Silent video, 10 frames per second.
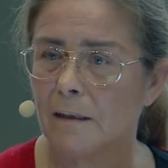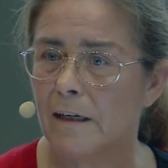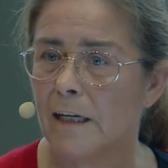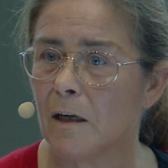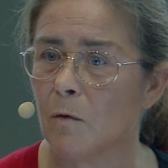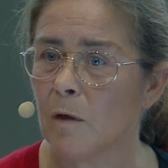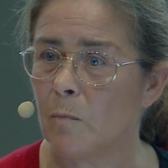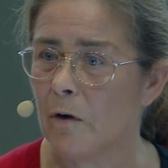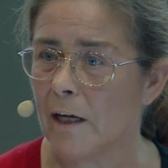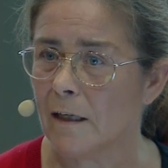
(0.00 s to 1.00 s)
and the linker will
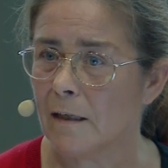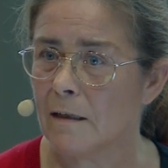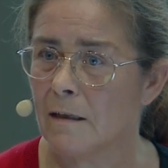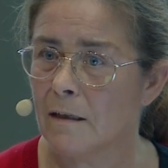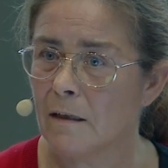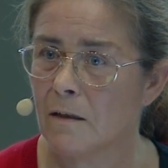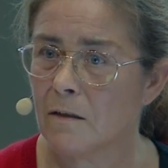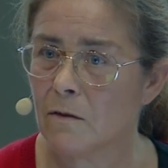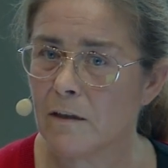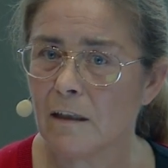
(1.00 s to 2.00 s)
break.
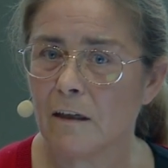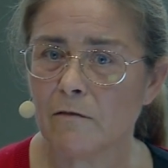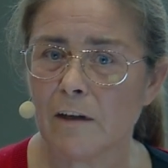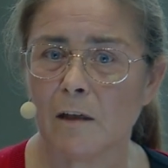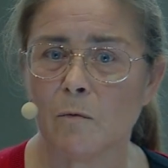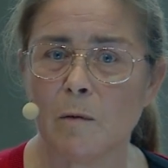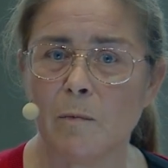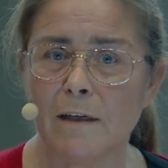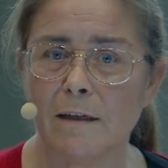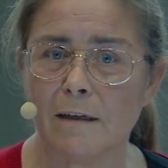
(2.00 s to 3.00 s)
So diclofenac will
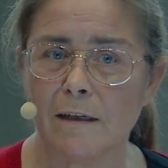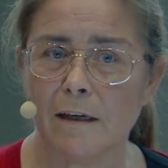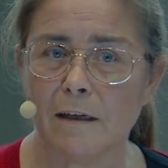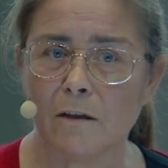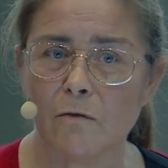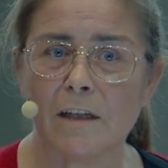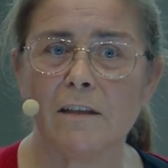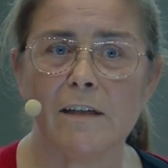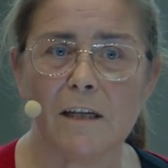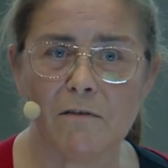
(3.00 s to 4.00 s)
be uh,
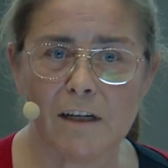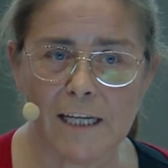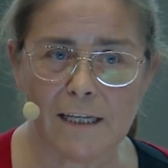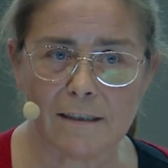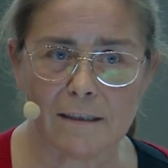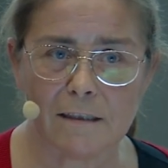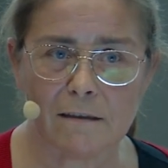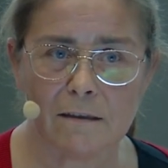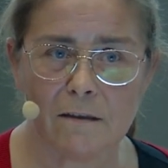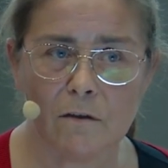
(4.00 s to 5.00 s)
gradually released
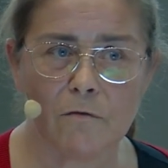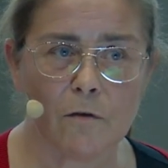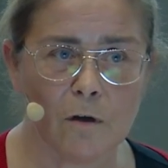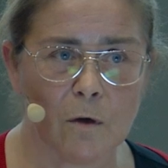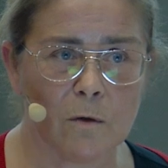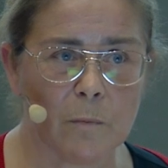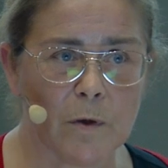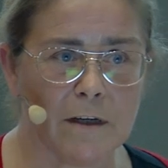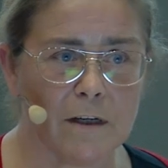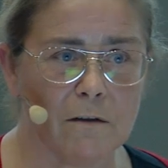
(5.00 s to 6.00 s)
for a long
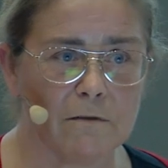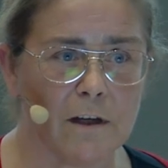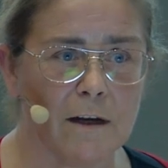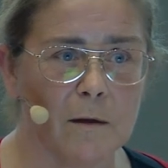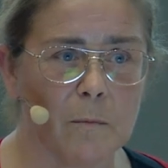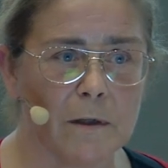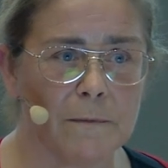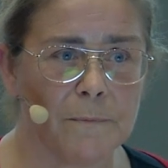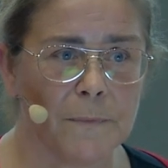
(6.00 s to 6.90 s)
period of time.